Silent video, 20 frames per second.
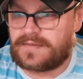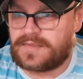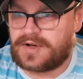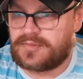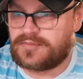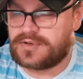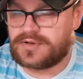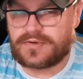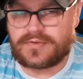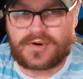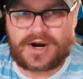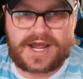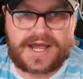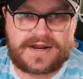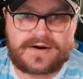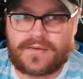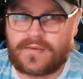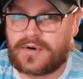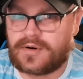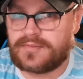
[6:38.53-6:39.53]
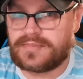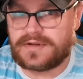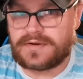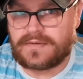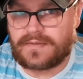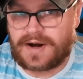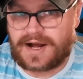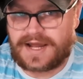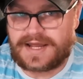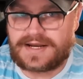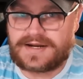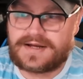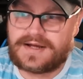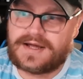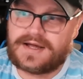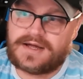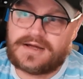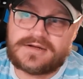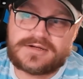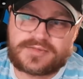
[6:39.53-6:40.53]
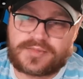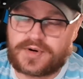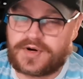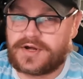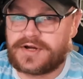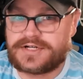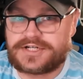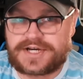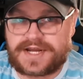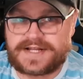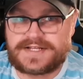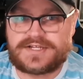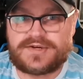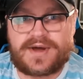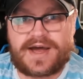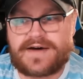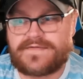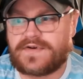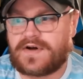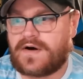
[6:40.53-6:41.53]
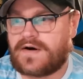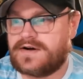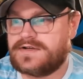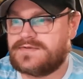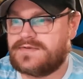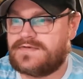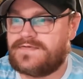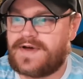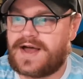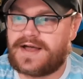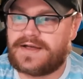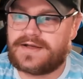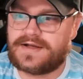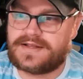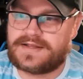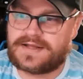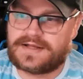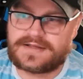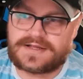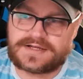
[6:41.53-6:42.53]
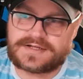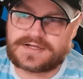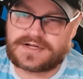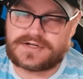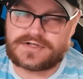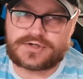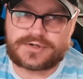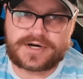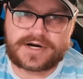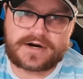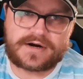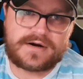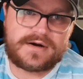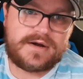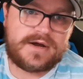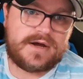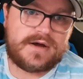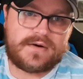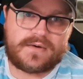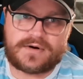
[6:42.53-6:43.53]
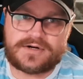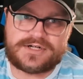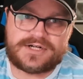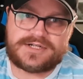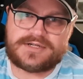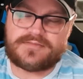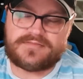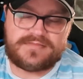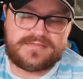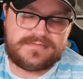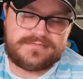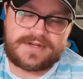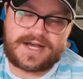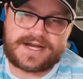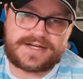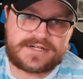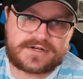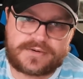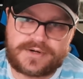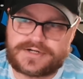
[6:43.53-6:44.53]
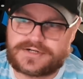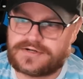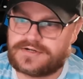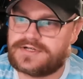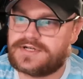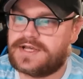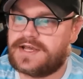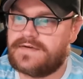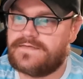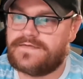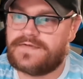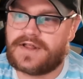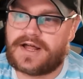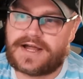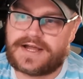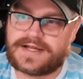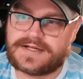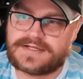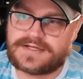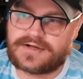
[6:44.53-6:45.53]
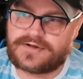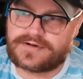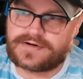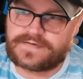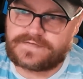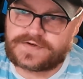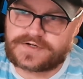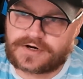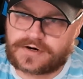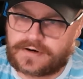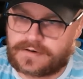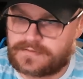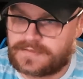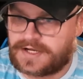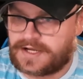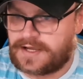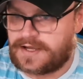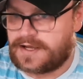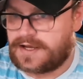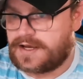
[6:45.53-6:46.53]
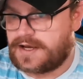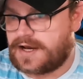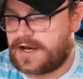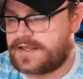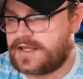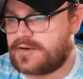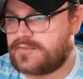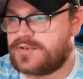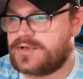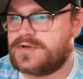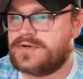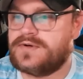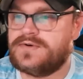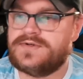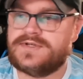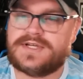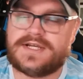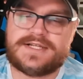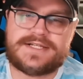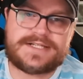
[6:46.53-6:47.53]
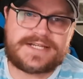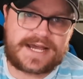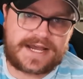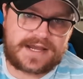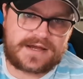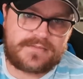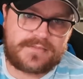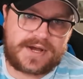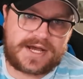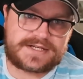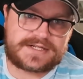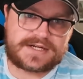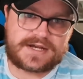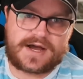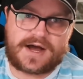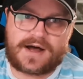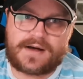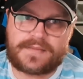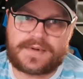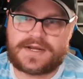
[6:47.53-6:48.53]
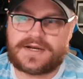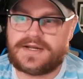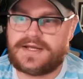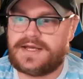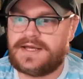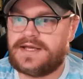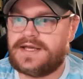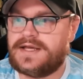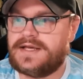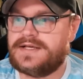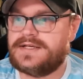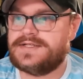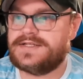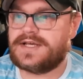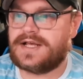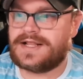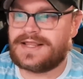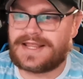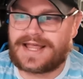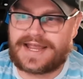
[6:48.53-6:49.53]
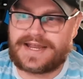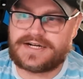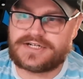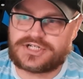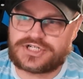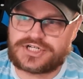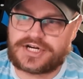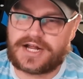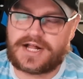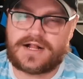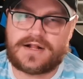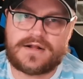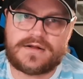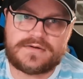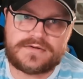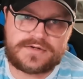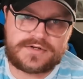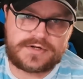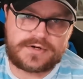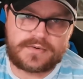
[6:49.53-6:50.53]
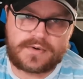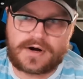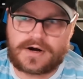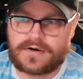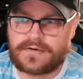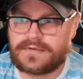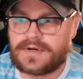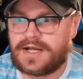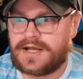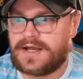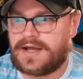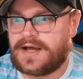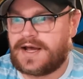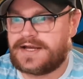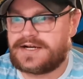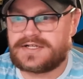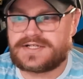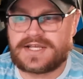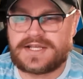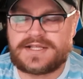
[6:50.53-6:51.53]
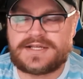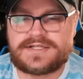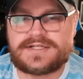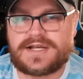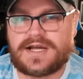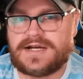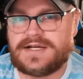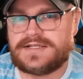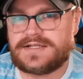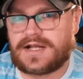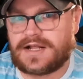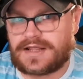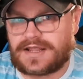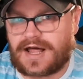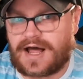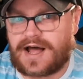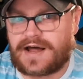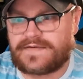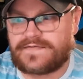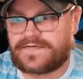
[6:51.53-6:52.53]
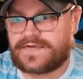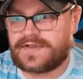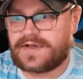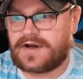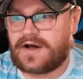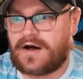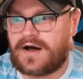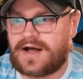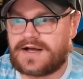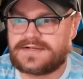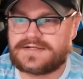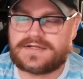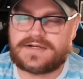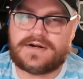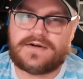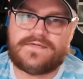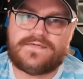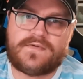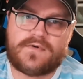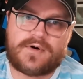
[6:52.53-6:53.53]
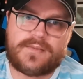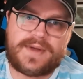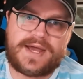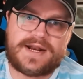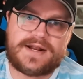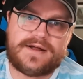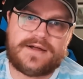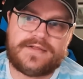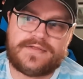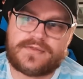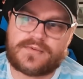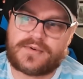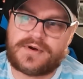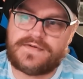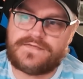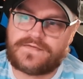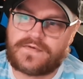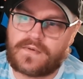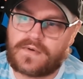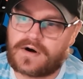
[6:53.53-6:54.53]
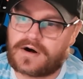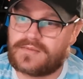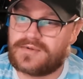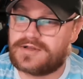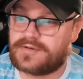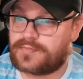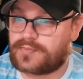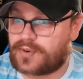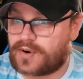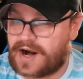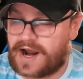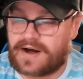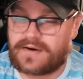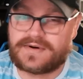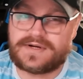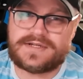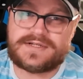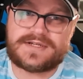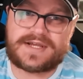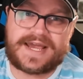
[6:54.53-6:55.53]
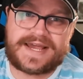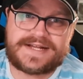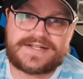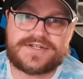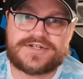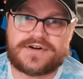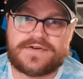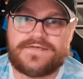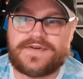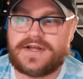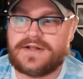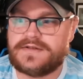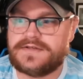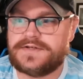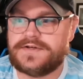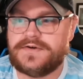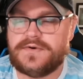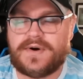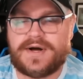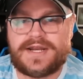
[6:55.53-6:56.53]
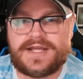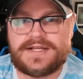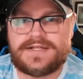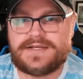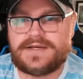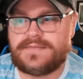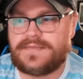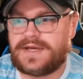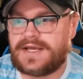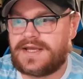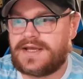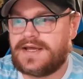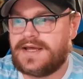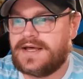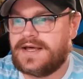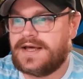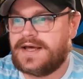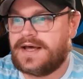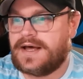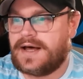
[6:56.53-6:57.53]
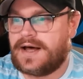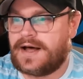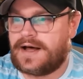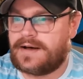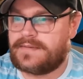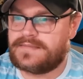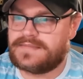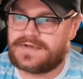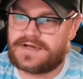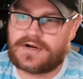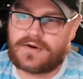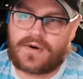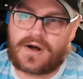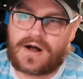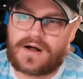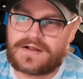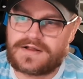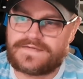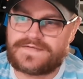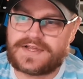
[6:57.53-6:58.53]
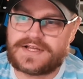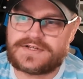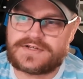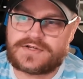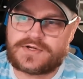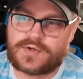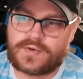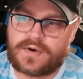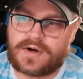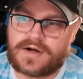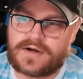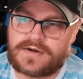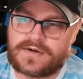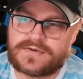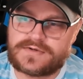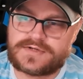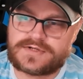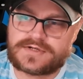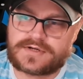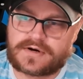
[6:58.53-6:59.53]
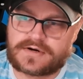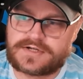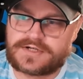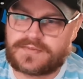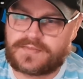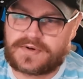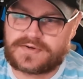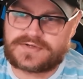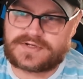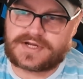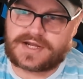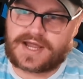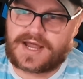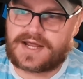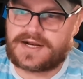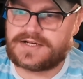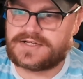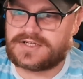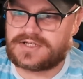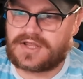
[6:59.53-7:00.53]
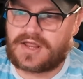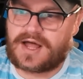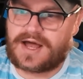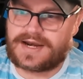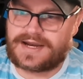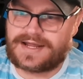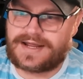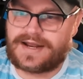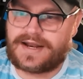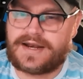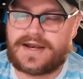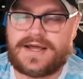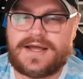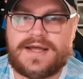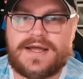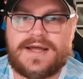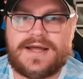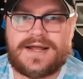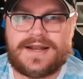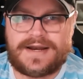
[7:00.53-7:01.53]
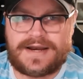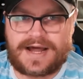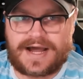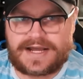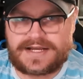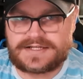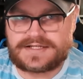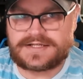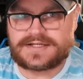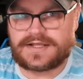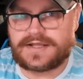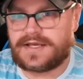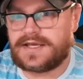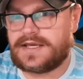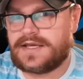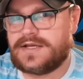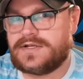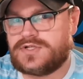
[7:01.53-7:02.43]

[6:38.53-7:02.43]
blue-red or blue-white, it's a pretty good chance you have cards with Valiant that this can trigger, or just nice creatures to give flying until end of turn. I think blue's second best common is Light Shell Duo. I just think this does a lot for the cost. You know, 4-mana 3/4 with Prowess and Surveil 2 on ETB. You know, all of these duos are supposed to kind of slot in nicely